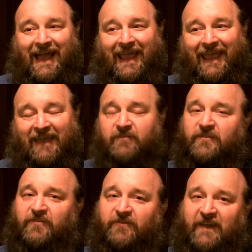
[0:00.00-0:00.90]
I
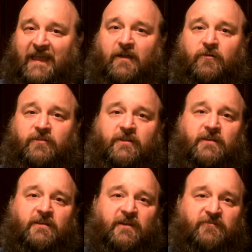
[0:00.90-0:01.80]
haven't found
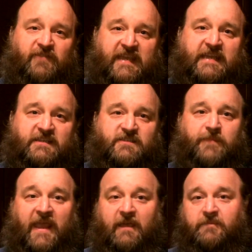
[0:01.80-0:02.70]
a vegan
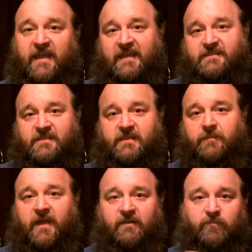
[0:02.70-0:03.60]
Spam that has the same
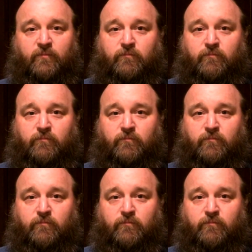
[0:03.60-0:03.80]
kind of